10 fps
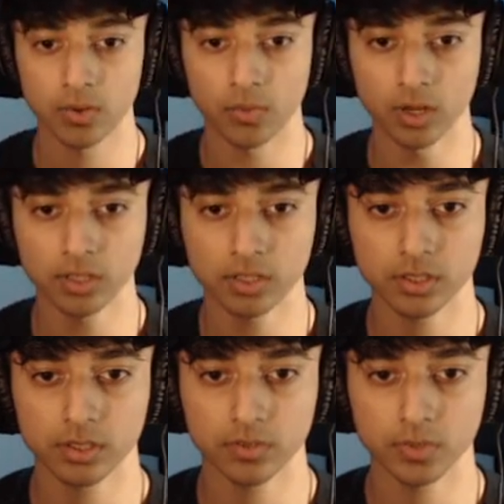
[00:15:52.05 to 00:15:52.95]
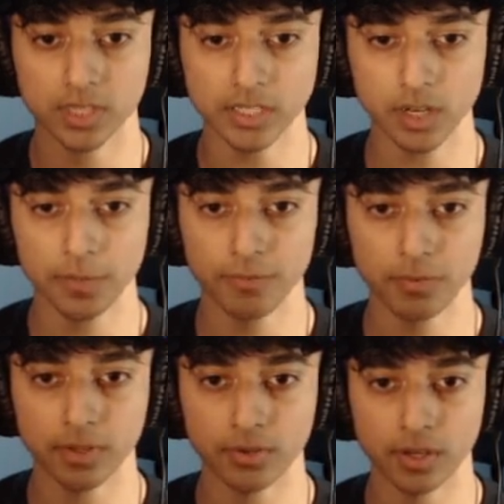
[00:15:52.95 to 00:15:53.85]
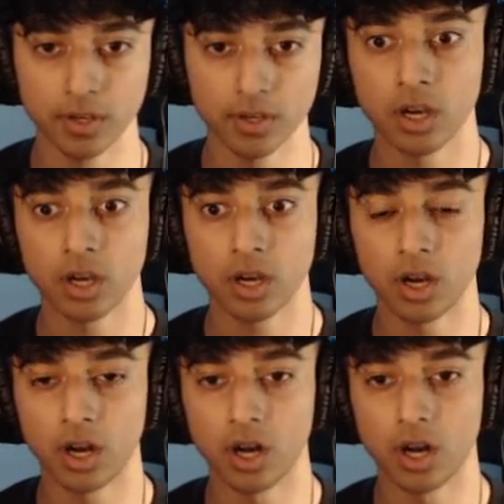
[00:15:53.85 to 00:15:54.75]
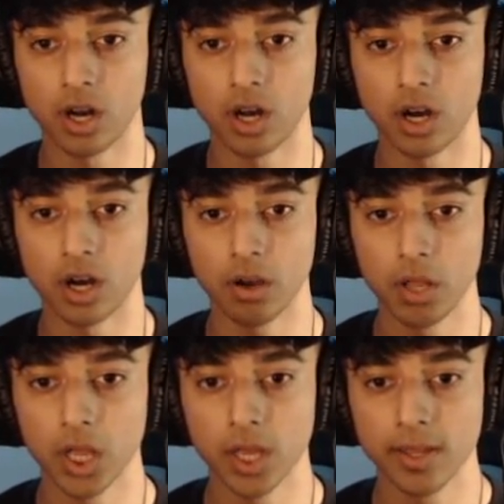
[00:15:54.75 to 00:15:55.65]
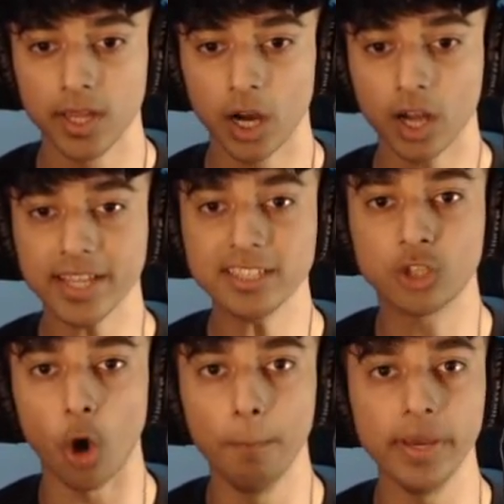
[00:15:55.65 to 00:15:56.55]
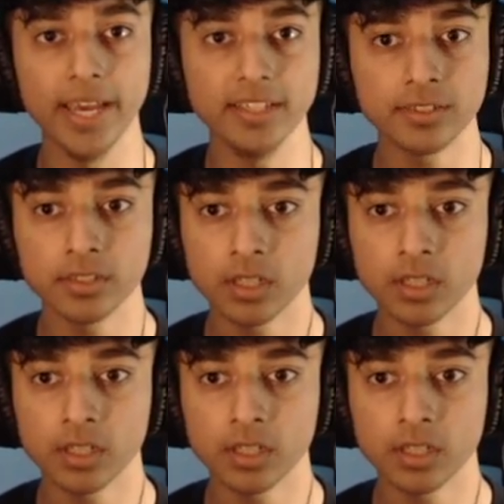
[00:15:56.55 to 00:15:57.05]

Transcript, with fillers: What? Was that coming from down here? Are they zombies?